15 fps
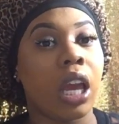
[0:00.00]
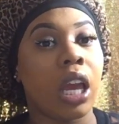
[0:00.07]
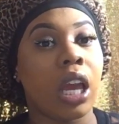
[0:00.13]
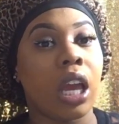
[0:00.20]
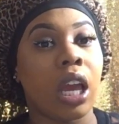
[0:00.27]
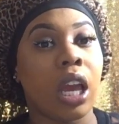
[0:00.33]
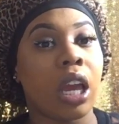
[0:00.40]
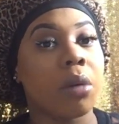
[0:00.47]

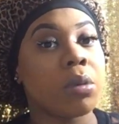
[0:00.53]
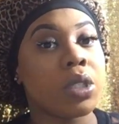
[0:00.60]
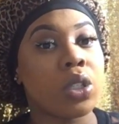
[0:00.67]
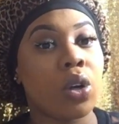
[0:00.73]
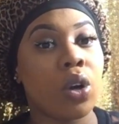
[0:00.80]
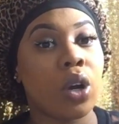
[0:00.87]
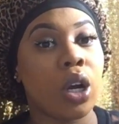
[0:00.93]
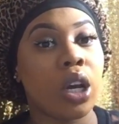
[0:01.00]
a
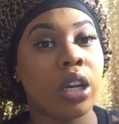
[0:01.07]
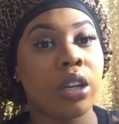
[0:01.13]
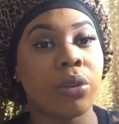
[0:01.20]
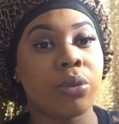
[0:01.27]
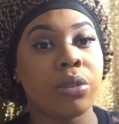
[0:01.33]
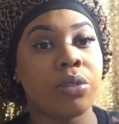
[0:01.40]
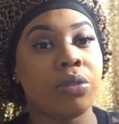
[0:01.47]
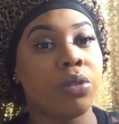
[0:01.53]

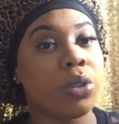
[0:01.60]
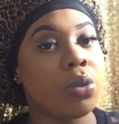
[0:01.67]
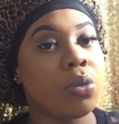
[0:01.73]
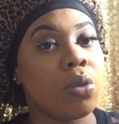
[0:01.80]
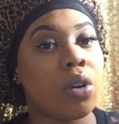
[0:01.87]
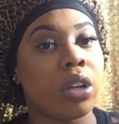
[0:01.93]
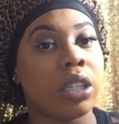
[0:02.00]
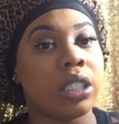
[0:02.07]
Amazon
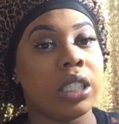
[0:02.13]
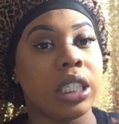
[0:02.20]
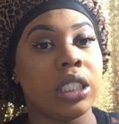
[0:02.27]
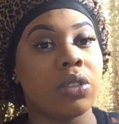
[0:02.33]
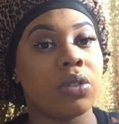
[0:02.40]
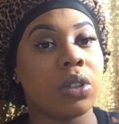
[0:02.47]
review on a lace